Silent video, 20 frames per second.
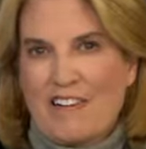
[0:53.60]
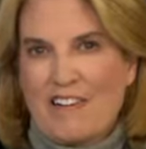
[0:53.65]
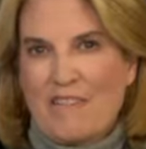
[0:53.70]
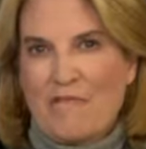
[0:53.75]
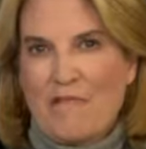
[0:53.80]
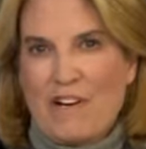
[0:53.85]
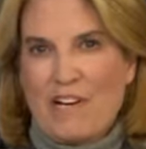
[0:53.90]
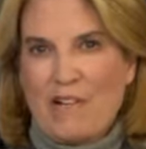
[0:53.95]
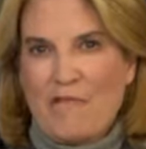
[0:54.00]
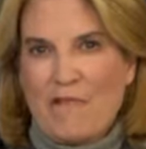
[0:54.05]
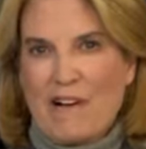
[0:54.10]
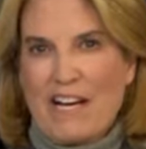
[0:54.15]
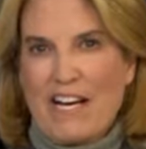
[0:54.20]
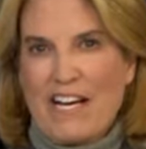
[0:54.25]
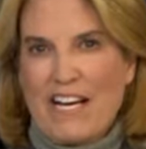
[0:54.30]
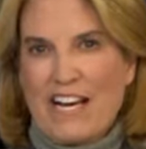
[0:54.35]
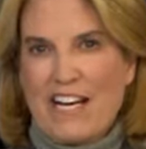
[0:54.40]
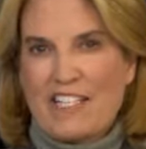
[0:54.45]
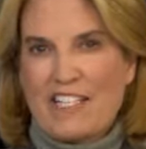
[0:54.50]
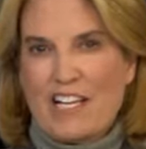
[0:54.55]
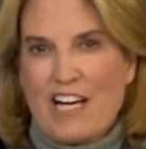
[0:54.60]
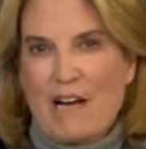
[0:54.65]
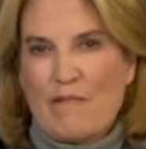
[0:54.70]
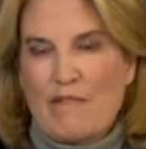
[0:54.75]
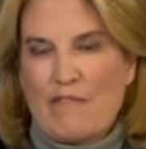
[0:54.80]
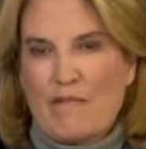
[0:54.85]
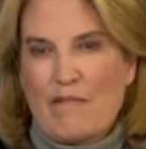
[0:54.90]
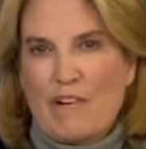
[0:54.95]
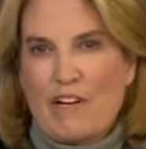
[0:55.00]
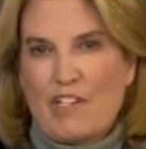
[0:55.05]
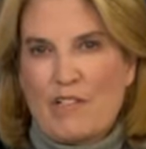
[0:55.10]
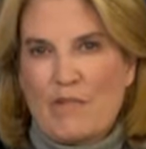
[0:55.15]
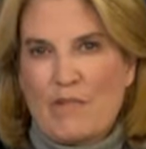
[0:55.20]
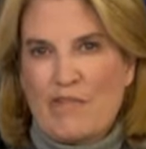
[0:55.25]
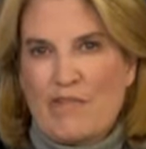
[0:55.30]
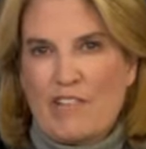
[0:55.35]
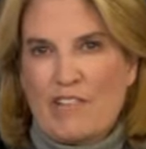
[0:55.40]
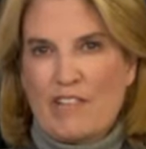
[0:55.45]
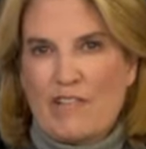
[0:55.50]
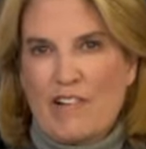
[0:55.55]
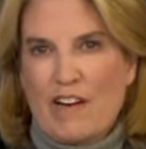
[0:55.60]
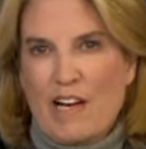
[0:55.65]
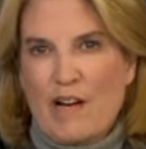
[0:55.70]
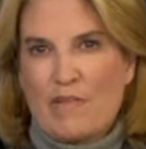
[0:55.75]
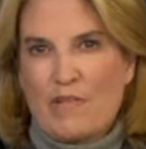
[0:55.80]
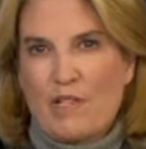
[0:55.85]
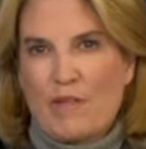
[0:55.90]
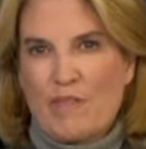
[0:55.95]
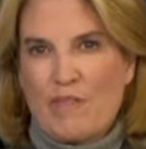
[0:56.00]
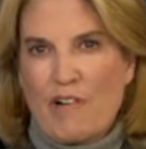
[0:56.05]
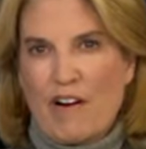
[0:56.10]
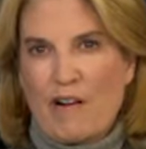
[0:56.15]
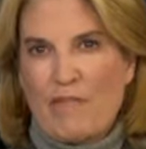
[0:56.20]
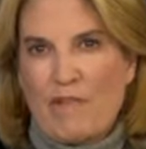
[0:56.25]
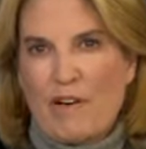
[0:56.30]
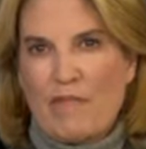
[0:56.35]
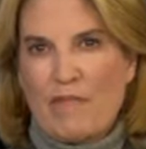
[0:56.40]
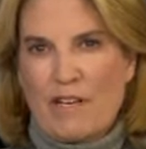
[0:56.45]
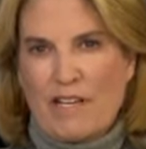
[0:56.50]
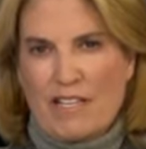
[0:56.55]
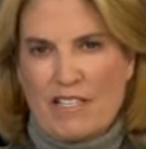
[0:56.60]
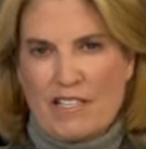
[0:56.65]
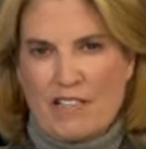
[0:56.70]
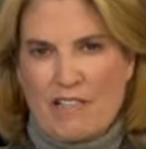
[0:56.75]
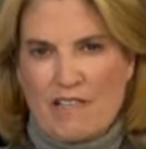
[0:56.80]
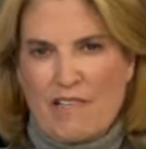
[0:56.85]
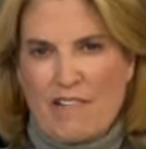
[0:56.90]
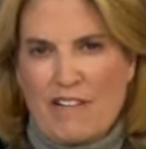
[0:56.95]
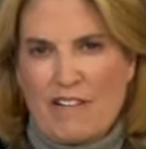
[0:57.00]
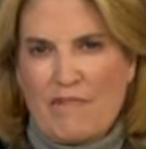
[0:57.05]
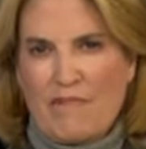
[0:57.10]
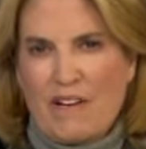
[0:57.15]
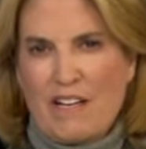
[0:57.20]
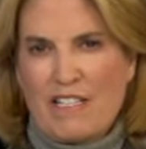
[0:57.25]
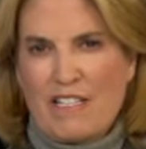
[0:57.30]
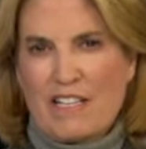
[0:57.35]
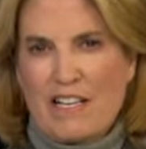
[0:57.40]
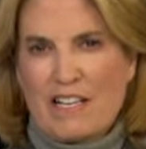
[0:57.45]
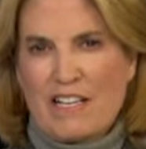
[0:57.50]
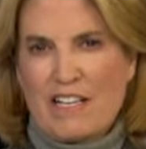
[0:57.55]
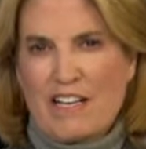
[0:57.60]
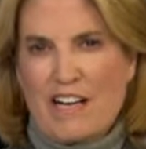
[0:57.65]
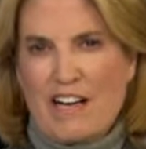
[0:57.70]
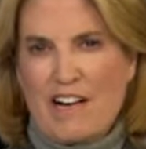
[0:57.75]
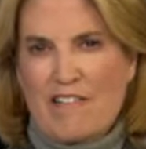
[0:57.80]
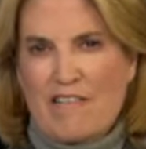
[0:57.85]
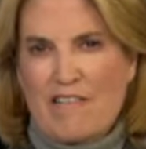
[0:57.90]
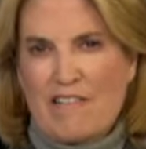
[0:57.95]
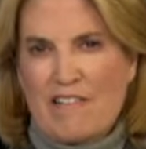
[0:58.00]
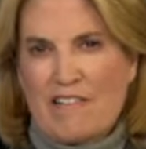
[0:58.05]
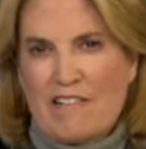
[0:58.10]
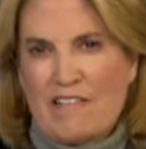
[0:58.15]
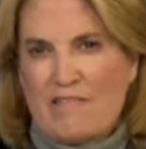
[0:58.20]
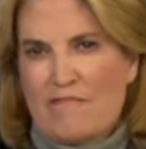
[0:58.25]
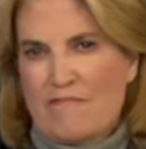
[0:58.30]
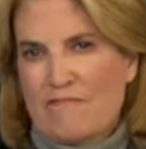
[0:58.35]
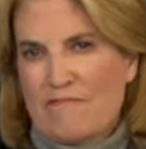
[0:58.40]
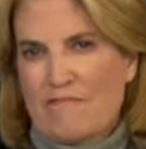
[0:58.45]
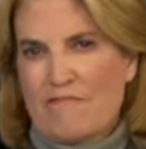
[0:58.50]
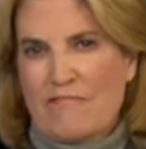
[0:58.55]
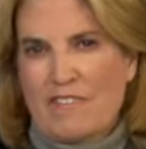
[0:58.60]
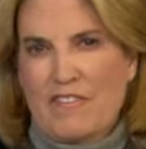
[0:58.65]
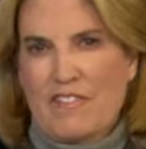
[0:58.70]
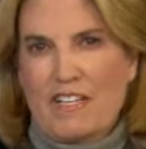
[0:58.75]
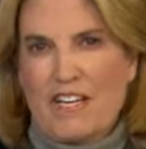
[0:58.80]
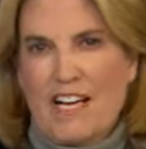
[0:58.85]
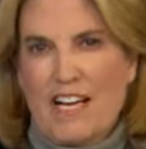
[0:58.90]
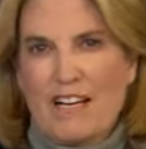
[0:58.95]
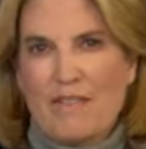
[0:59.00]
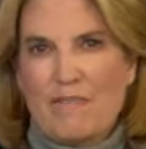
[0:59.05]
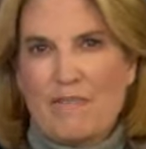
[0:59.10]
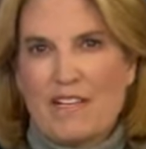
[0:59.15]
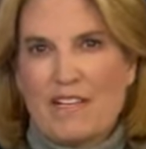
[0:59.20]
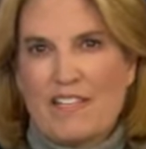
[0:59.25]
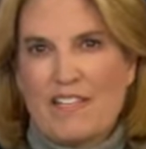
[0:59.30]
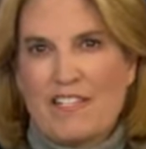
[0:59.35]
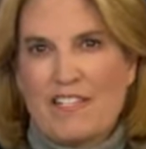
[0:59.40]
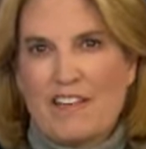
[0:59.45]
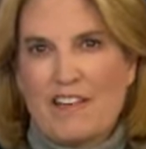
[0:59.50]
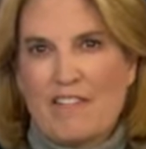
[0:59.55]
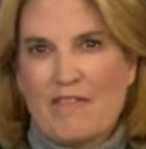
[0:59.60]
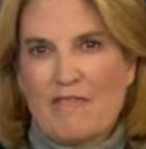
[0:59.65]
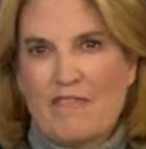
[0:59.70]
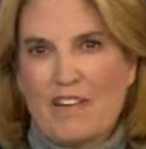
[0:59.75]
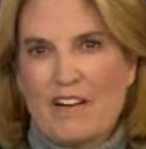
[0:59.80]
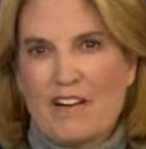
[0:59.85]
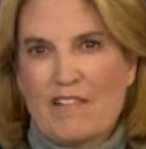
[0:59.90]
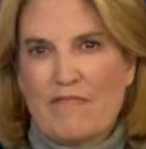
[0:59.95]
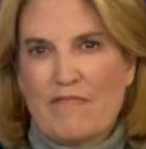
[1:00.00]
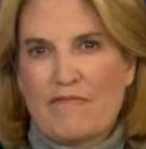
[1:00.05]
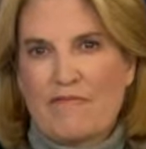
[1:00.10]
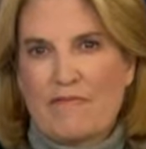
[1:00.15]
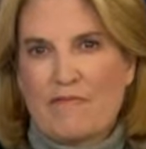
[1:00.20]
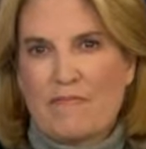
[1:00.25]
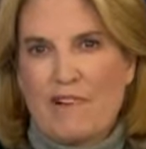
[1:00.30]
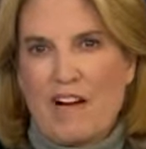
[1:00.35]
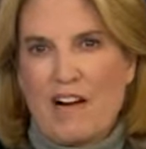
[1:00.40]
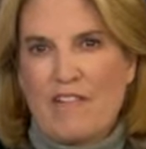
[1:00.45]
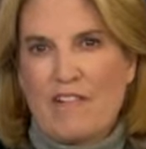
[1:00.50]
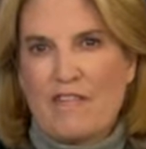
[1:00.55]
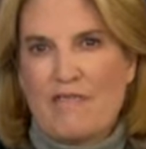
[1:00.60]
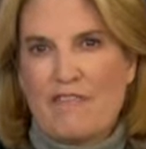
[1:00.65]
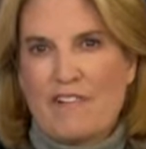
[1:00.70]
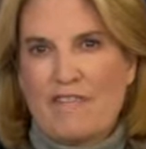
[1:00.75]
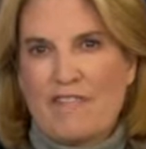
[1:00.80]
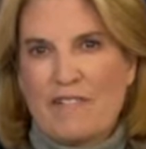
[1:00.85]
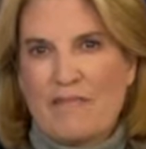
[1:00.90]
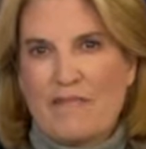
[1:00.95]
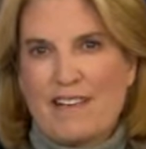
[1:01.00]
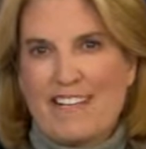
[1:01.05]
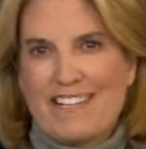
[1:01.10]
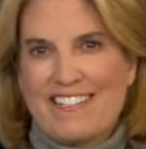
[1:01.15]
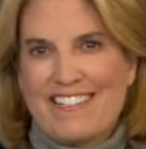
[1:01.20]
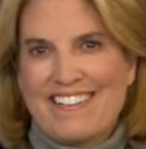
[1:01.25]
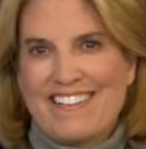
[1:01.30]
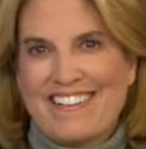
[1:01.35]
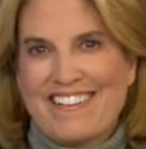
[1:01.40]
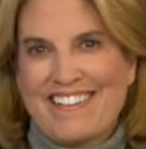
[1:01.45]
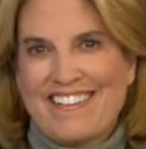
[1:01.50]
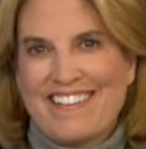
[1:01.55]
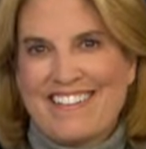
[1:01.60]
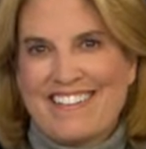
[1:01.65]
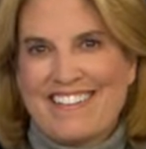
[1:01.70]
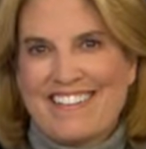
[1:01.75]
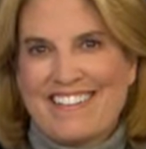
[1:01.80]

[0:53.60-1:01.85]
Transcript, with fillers: well, you're running out of time if you want to do before the New Hampshire primary, because according to my, it's like an hour and 59 minutes. Or, uh, well, uh, I won't be doing 50 anything.